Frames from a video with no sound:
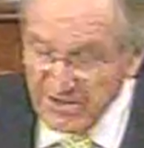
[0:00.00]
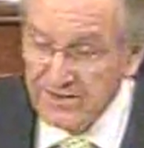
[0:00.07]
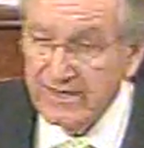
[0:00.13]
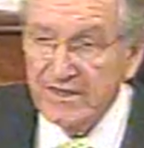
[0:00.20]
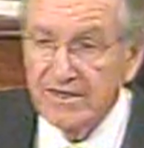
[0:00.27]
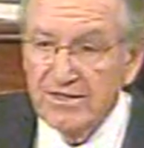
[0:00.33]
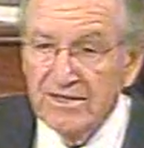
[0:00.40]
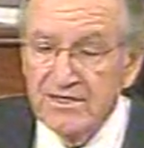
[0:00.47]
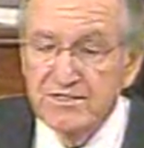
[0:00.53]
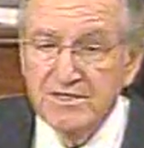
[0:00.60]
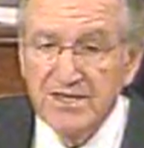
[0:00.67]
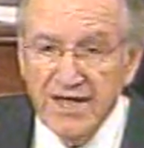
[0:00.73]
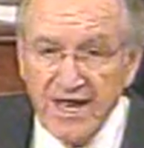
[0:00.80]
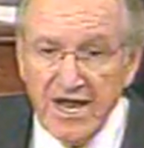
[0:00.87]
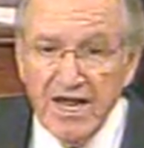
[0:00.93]
that. Less
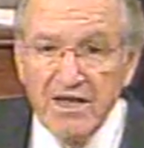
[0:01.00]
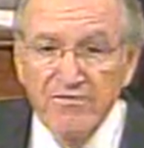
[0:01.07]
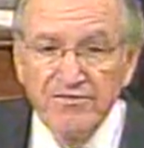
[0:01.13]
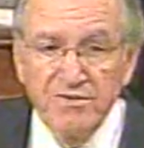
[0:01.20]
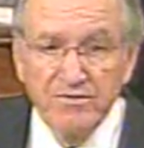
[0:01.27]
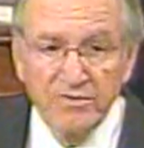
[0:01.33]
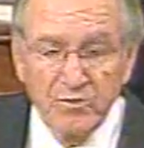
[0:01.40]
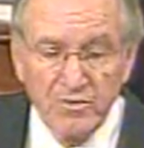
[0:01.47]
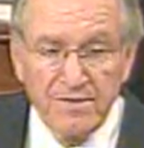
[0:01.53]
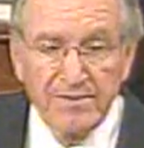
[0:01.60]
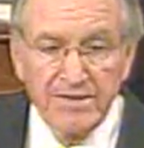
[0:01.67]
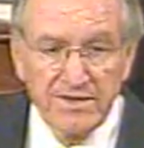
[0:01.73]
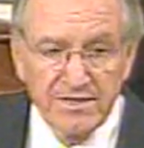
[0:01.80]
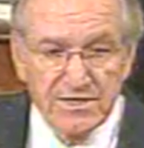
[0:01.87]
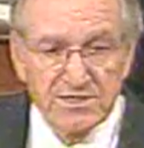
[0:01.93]
than half of the
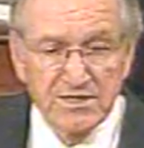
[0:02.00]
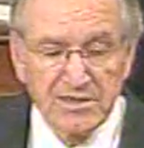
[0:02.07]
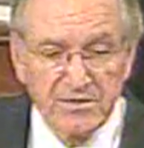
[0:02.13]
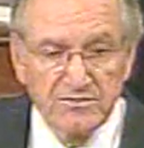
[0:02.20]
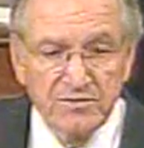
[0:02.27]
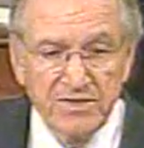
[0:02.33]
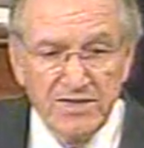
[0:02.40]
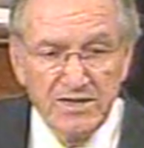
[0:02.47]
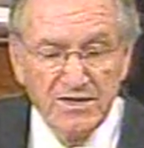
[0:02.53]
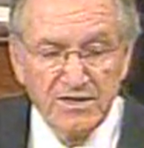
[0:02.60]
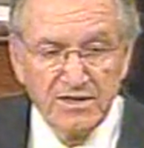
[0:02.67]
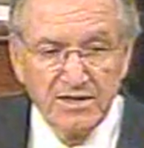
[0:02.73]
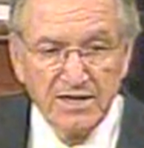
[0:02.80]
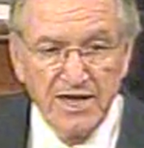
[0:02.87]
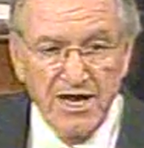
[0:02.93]
women in this country
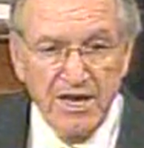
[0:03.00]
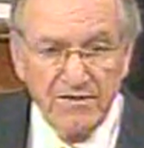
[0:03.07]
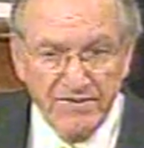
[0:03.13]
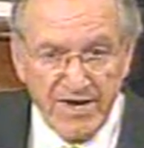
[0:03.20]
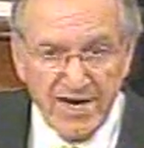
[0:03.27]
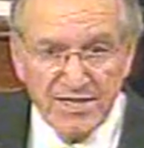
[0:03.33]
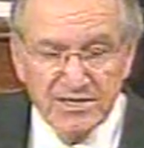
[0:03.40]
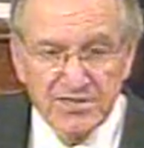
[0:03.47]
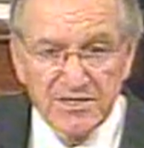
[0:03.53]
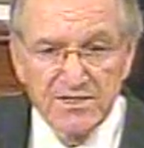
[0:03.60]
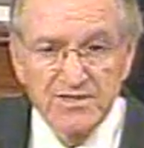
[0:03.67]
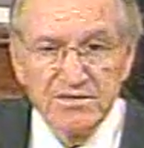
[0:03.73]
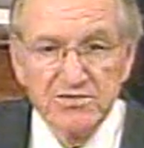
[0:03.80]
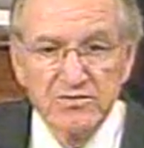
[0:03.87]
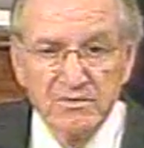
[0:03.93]
have access to